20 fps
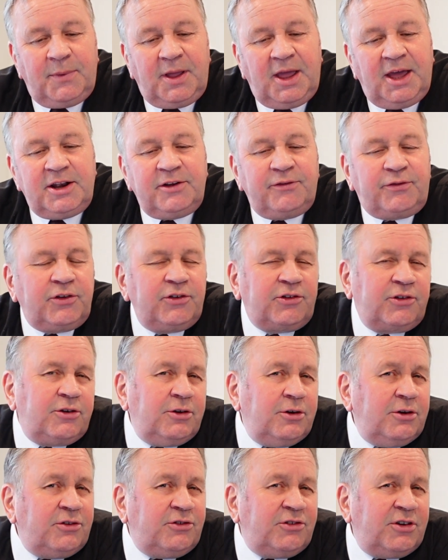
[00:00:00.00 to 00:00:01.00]
And if the
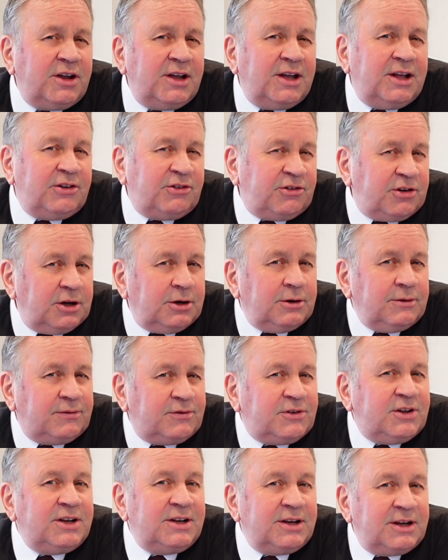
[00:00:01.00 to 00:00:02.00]
scourging
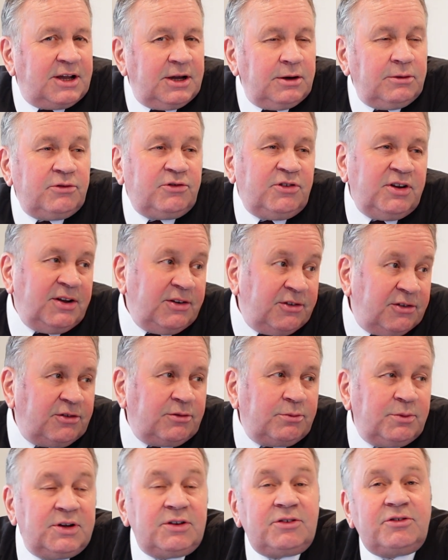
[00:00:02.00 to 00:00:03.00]
itself didn't kill
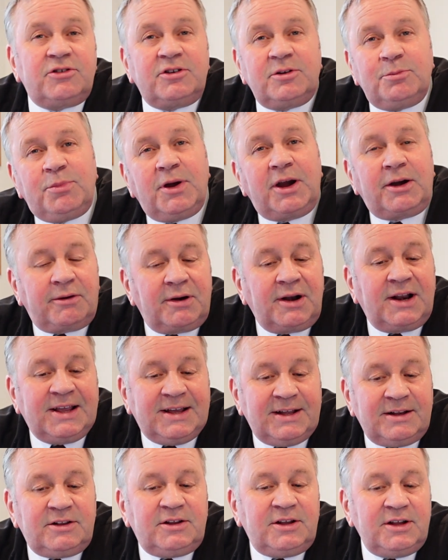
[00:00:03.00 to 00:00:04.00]
Jesus, which
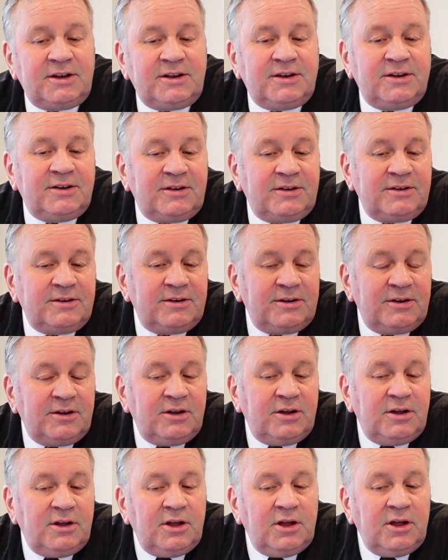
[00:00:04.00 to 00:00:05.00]
apparently it didn't,
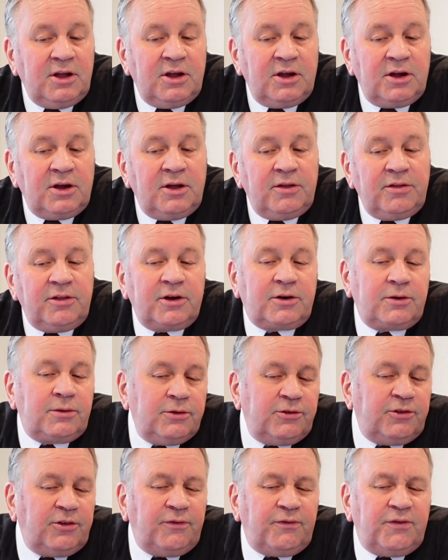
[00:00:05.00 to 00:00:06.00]
the
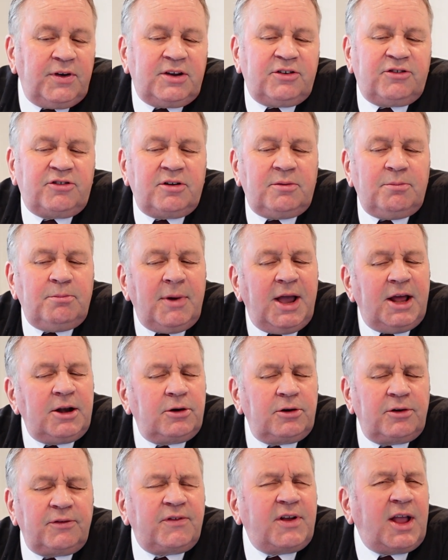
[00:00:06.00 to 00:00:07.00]
crucifixion may
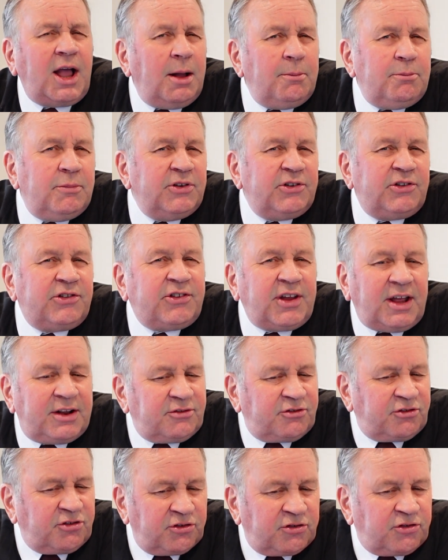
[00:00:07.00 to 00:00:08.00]
not have come as
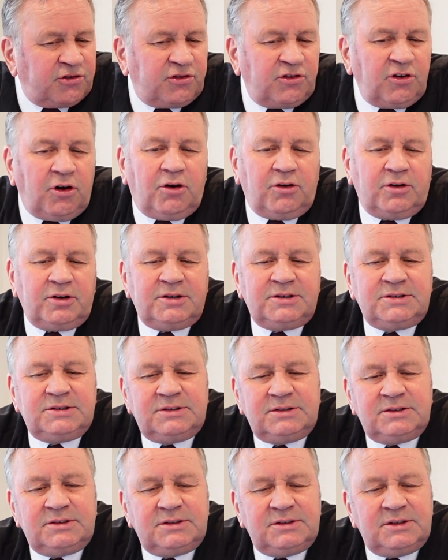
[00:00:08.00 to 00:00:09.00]
such a shock,
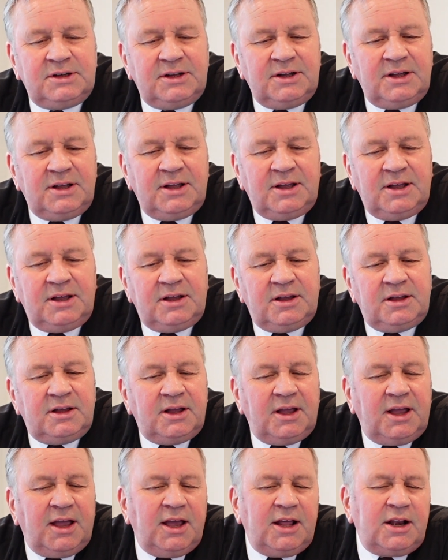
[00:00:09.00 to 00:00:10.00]

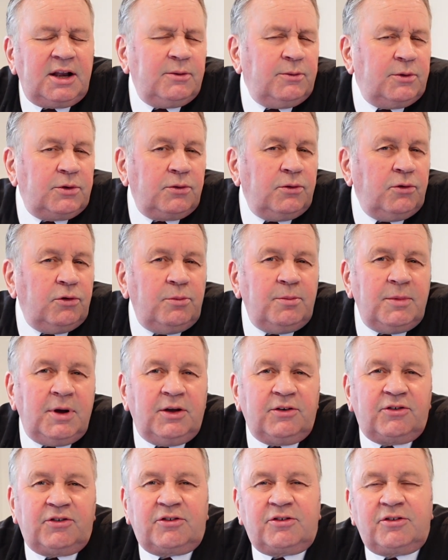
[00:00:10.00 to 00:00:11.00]
and it would
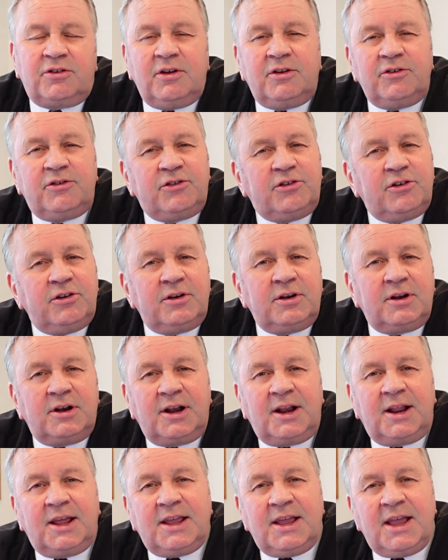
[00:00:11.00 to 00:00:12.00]
almost
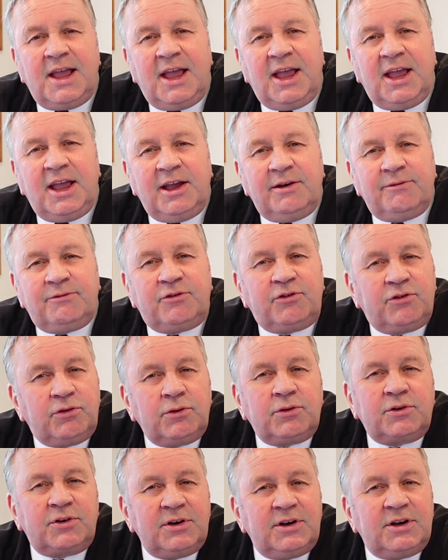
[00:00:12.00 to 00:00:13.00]
certainly have
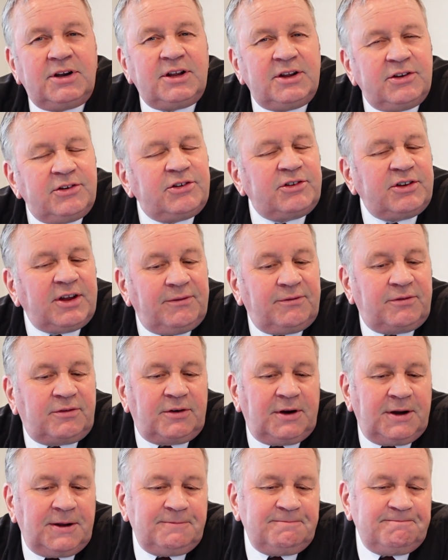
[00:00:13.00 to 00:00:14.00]
shortened his
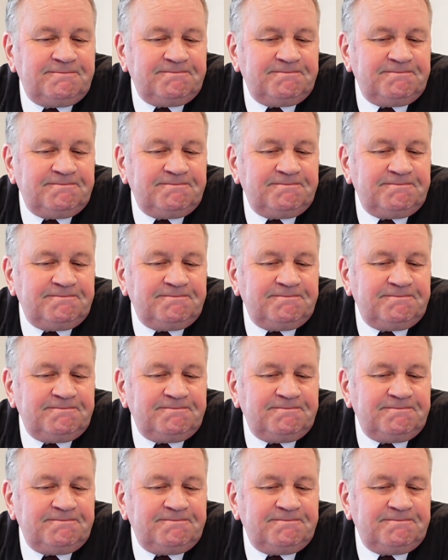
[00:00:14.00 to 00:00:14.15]
suffering.